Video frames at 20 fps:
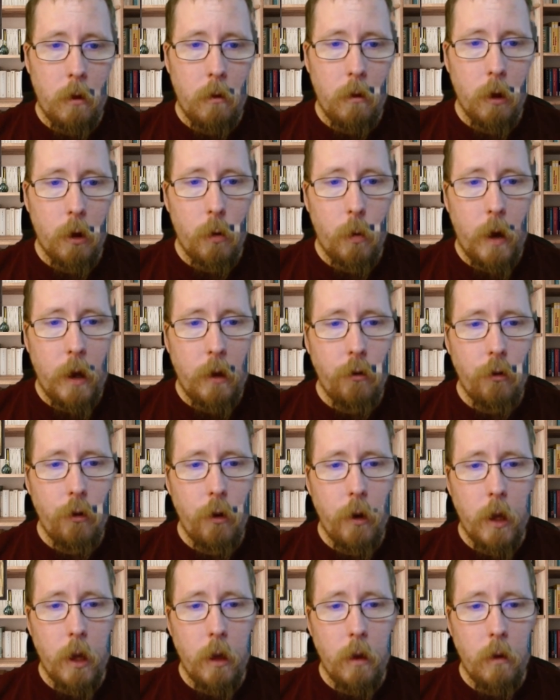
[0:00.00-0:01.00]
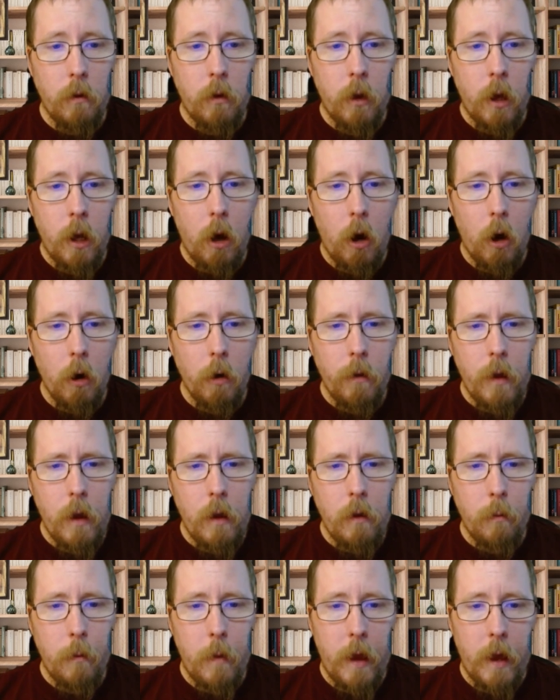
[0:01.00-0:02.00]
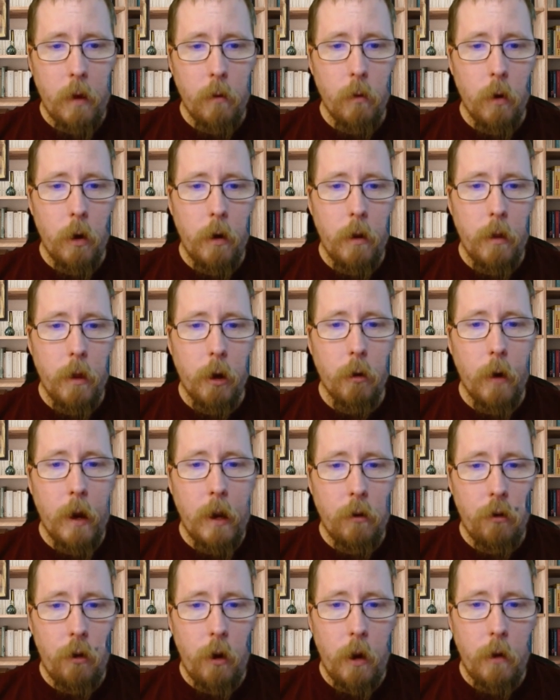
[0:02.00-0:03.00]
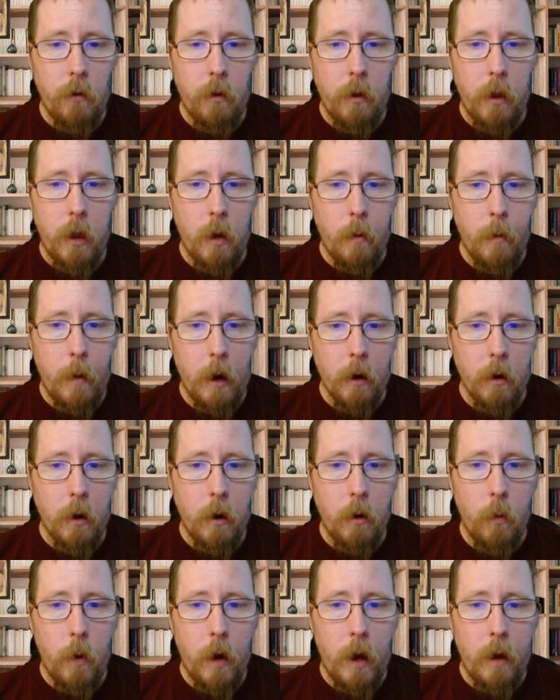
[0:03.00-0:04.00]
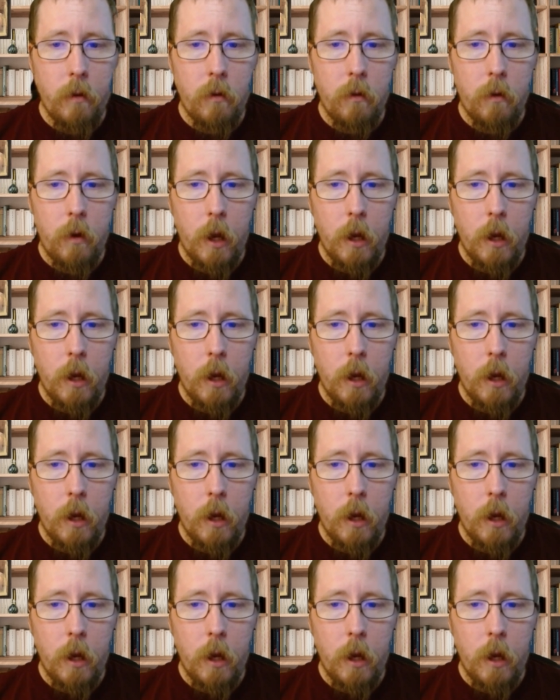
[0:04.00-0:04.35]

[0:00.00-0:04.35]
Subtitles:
The question is, are these men really the great chiefs of the American West?